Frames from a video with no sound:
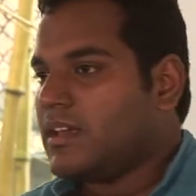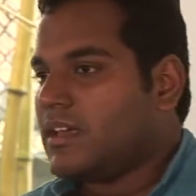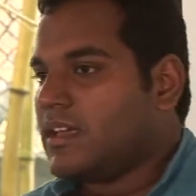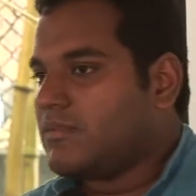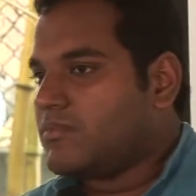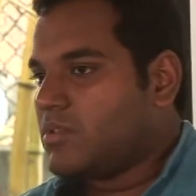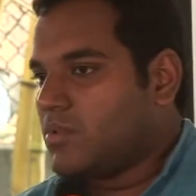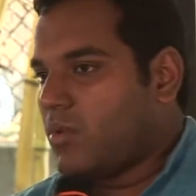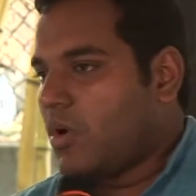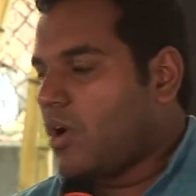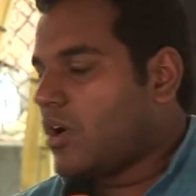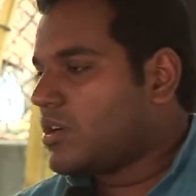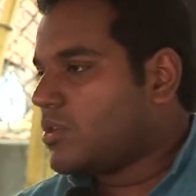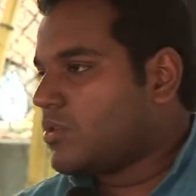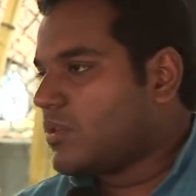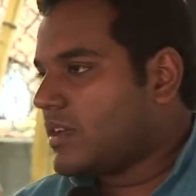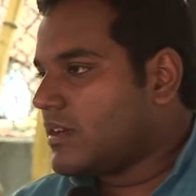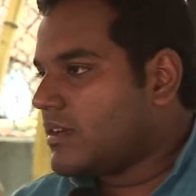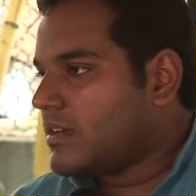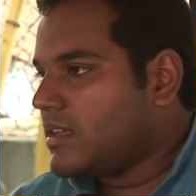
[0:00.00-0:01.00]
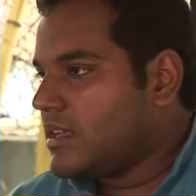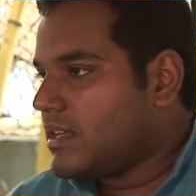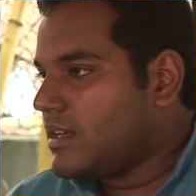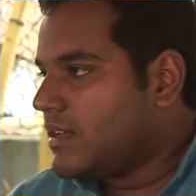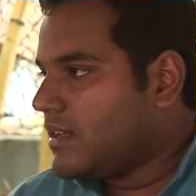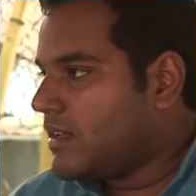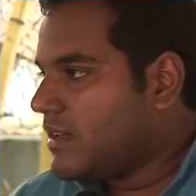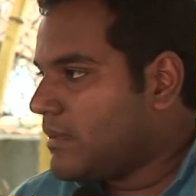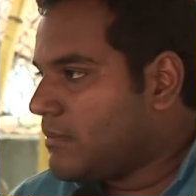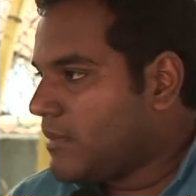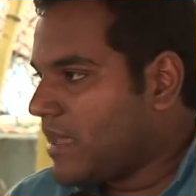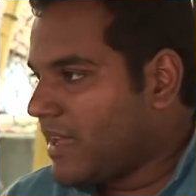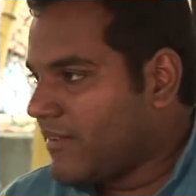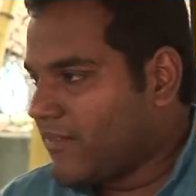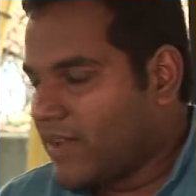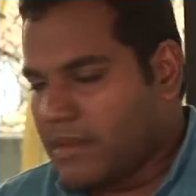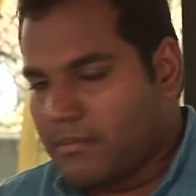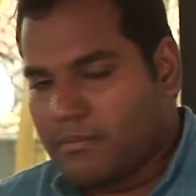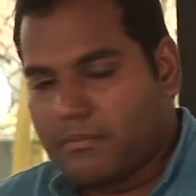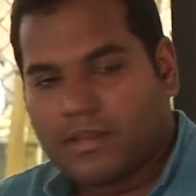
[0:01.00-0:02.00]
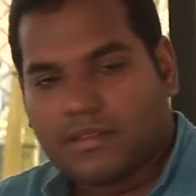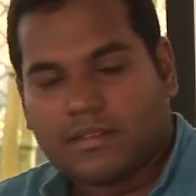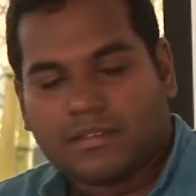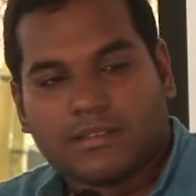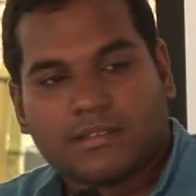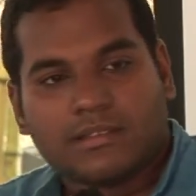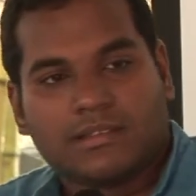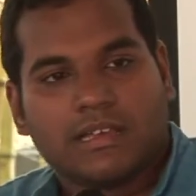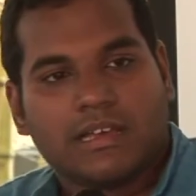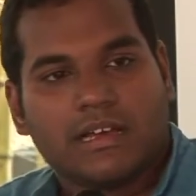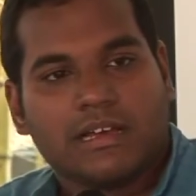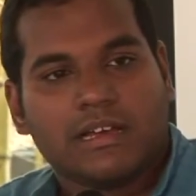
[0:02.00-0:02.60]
If you want, you can read Imaya Varamban's